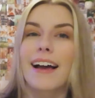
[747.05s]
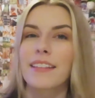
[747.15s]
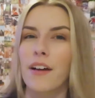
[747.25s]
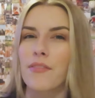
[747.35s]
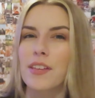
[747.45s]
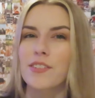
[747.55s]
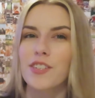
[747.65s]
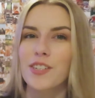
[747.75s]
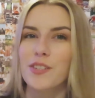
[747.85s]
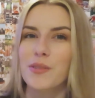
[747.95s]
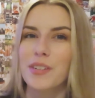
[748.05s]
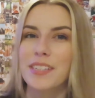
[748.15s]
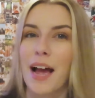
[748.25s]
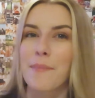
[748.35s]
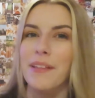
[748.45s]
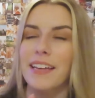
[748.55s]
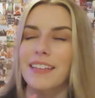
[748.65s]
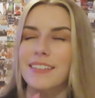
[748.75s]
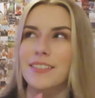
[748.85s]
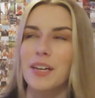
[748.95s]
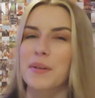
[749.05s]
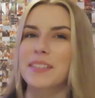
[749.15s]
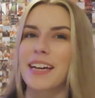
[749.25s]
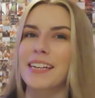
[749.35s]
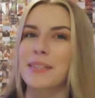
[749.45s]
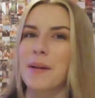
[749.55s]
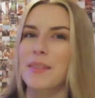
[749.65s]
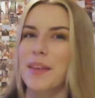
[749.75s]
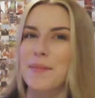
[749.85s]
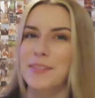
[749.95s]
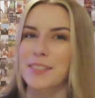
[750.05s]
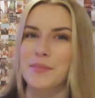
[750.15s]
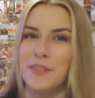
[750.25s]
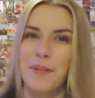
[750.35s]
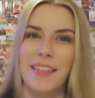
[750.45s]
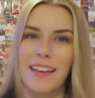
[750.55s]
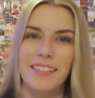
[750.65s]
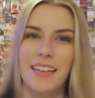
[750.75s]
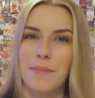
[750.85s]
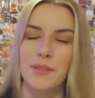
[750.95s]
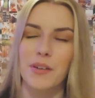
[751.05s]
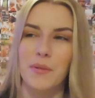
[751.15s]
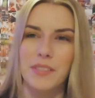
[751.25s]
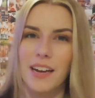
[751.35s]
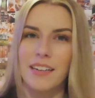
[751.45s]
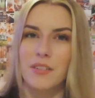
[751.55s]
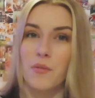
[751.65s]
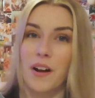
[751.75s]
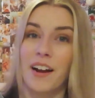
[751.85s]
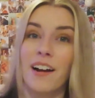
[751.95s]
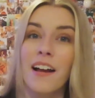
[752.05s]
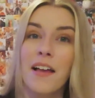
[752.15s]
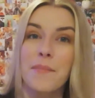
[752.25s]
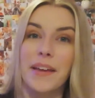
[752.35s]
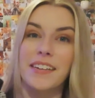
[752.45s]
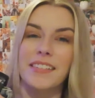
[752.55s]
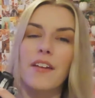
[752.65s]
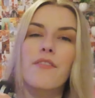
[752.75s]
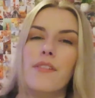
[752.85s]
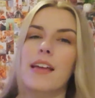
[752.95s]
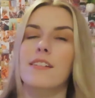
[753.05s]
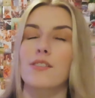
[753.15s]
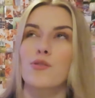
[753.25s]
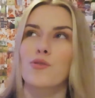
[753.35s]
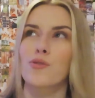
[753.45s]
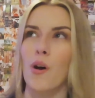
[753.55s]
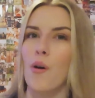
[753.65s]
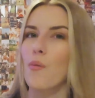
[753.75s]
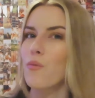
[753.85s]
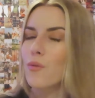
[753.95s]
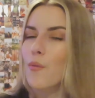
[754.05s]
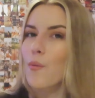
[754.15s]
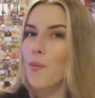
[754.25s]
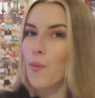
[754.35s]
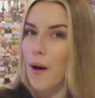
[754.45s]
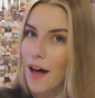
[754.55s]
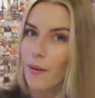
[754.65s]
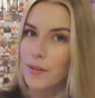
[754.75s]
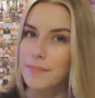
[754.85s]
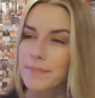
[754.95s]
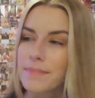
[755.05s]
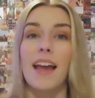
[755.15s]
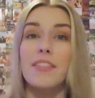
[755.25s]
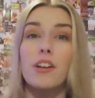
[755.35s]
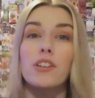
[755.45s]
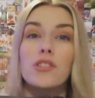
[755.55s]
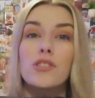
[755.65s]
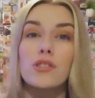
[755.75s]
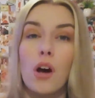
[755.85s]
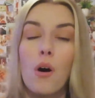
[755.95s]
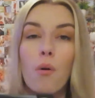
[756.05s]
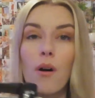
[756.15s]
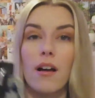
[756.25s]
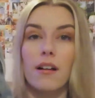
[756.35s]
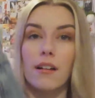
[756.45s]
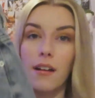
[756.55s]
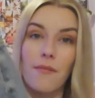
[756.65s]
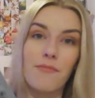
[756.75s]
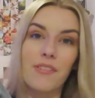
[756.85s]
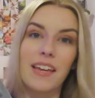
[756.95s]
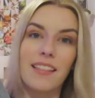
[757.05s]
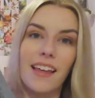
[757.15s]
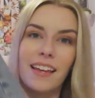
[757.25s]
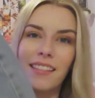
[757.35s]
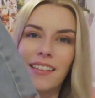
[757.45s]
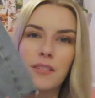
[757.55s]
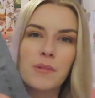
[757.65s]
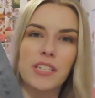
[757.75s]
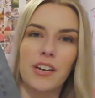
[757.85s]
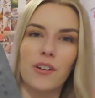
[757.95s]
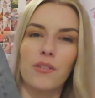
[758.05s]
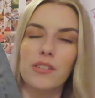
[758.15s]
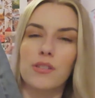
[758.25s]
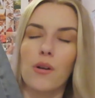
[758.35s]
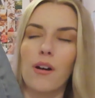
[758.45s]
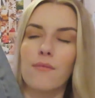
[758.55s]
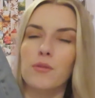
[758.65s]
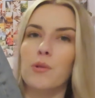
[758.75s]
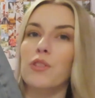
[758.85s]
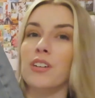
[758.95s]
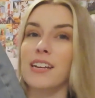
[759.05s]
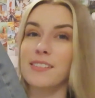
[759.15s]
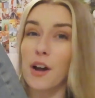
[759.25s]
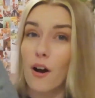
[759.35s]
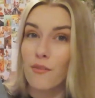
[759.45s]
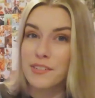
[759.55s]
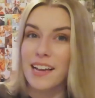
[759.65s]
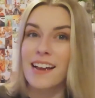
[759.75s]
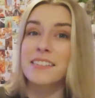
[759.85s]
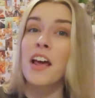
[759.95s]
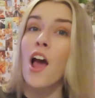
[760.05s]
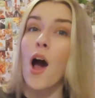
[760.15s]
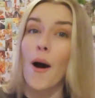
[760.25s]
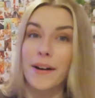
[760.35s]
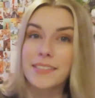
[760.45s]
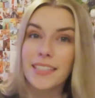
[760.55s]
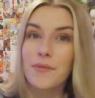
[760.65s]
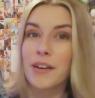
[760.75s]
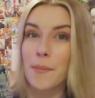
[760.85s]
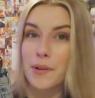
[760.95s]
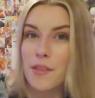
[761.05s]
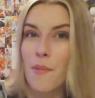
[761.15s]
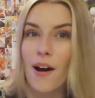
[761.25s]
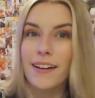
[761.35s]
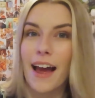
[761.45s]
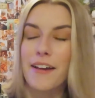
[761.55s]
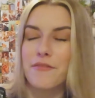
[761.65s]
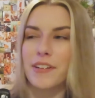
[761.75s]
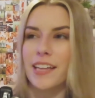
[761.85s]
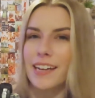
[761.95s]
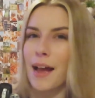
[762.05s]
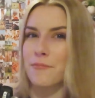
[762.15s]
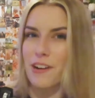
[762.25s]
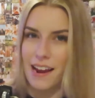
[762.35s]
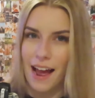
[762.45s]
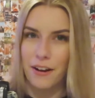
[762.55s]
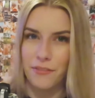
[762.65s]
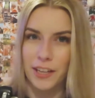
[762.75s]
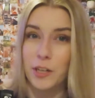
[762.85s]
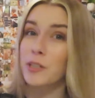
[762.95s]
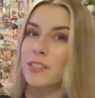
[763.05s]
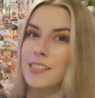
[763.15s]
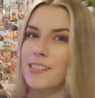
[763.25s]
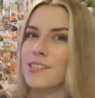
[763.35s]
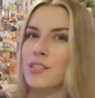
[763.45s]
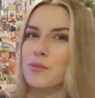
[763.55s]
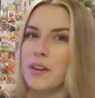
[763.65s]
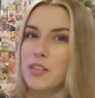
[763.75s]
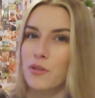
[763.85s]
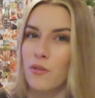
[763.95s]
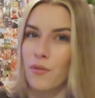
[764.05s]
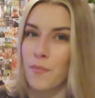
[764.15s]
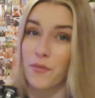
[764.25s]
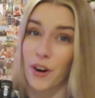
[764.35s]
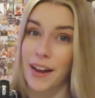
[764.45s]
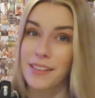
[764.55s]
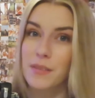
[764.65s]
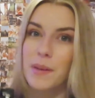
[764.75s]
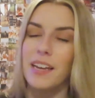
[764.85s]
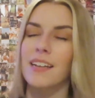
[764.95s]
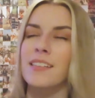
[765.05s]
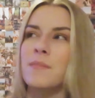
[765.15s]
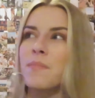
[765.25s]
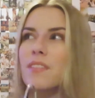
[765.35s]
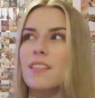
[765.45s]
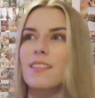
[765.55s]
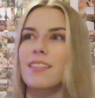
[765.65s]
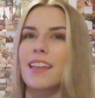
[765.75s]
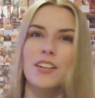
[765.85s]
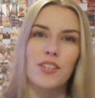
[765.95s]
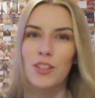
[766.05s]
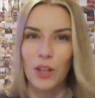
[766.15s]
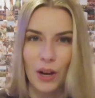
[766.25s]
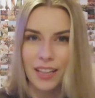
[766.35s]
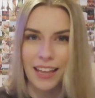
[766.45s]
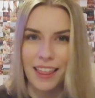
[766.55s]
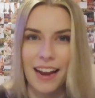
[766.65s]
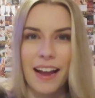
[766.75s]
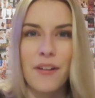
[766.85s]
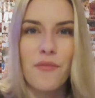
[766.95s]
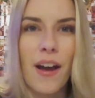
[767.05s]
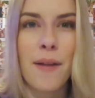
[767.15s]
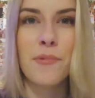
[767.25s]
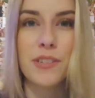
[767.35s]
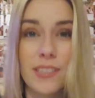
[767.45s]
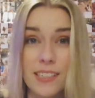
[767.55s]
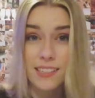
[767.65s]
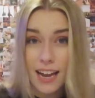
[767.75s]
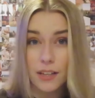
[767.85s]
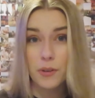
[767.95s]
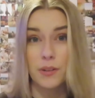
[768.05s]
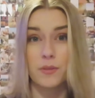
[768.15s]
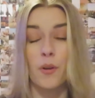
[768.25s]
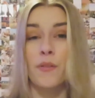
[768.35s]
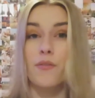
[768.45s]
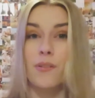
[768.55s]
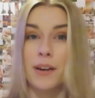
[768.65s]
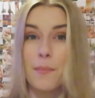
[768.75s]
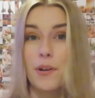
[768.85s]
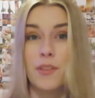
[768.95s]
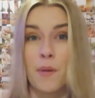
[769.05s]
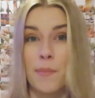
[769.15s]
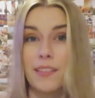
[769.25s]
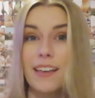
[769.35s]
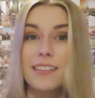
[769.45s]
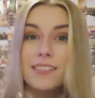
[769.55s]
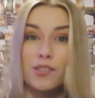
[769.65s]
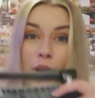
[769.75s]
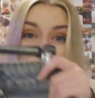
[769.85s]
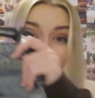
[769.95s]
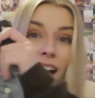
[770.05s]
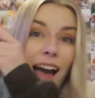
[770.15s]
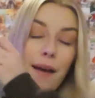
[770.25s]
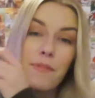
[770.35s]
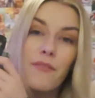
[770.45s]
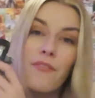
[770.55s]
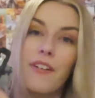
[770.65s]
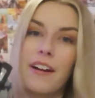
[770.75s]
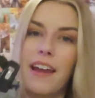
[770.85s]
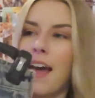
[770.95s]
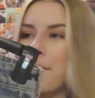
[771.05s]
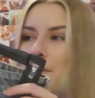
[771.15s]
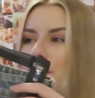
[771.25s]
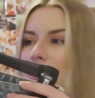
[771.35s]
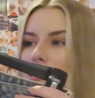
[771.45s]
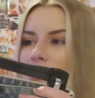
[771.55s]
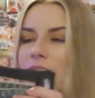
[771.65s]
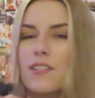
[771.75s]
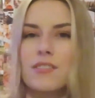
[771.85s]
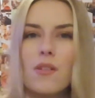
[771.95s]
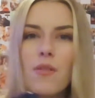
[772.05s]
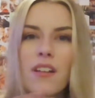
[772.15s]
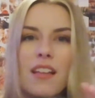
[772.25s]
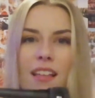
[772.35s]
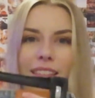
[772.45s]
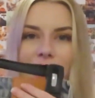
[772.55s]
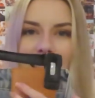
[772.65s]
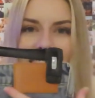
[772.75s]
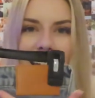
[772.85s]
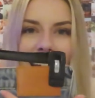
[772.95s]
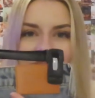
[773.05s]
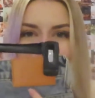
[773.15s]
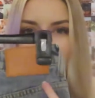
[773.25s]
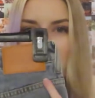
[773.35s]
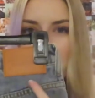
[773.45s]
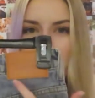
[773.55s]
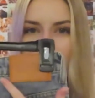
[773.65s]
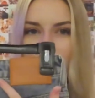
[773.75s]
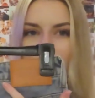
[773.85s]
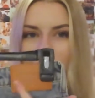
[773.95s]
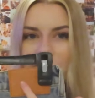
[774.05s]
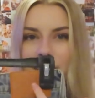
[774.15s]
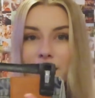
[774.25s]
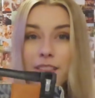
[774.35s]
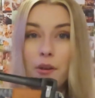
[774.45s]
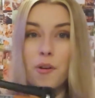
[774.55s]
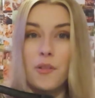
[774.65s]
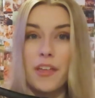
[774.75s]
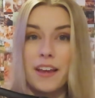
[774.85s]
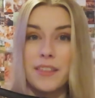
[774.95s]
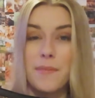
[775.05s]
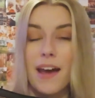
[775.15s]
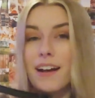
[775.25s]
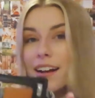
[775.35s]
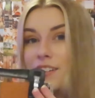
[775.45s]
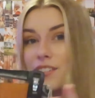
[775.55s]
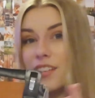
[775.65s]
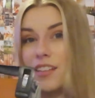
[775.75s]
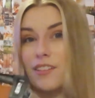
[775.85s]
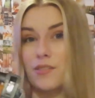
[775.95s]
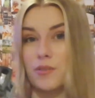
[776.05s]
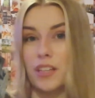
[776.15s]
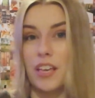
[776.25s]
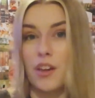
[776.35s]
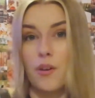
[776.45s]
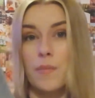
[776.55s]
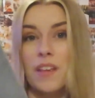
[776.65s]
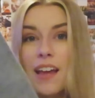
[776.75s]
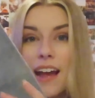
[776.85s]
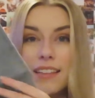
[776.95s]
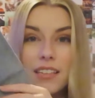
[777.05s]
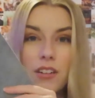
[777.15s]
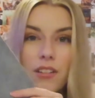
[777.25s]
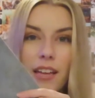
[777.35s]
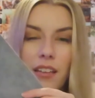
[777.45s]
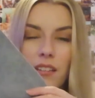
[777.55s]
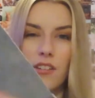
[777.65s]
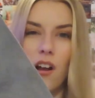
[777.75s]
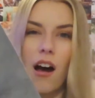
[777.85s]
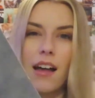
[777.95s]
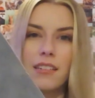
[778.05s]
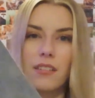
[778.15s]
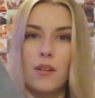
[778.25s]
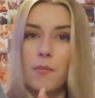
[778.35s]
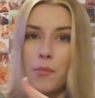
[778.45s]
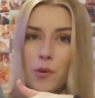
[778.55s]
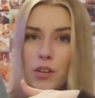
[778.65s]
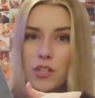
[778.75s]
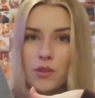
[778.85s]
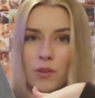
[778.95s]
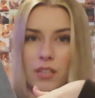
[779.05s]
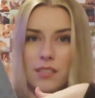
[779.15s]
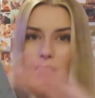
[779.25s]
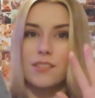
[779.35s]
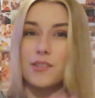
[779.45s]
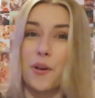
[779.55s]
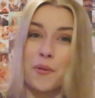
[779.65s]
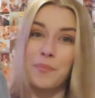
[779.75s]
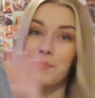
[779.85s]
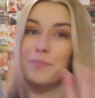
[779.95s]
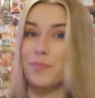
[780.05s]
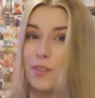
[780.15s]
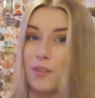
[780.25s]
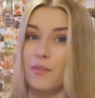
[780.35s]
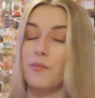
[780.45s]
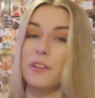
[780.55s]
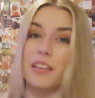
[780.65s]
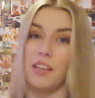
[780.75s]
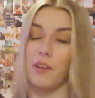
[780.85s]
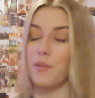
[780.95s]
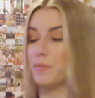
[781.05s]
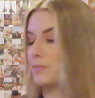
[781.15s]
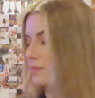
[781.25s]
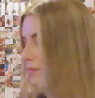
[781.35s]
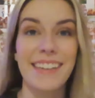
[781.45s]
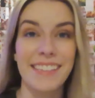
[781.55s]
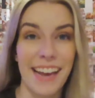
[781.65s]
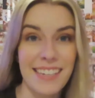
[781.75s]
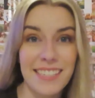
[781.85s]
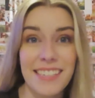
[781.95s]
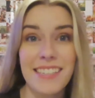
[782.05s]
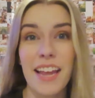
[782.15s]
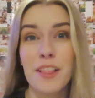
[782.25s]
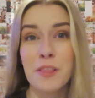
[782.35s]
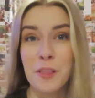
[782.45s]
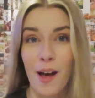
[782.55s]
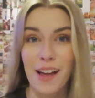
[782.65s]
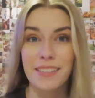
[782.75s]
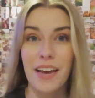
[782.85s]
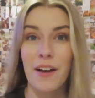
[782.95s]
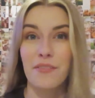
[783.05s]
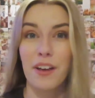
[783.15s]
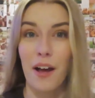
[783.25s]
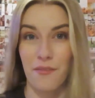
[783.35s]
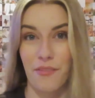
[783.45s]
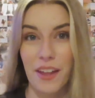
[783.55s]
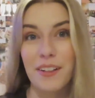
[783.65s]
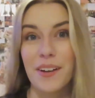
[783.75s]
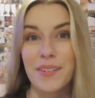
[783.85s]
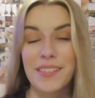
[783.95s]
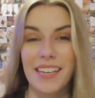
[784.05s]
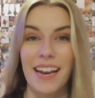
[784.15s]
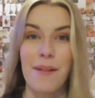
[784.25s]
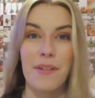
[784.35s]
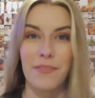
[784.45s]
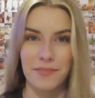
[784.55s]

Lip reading: I love these jean shorts. I'm like so excited about them. This is one of my things that I'm so excited to wear because they fit so well and they're so comfy. Like, this material is so comfortable. They're nice and oversized. Honestly, when I put them on, I feel like I'm right out of like early seasons Rachel from Friends because they just look like that kind of vibe, which is exactly what I was going for when I put them on my list. So I'm very happy with these. And I also like that it has like the big logo thing in the back. I just think it looks really cute, and that they're like not booty shorts, so really cute. Next is a lot of comfy clothes, and I'm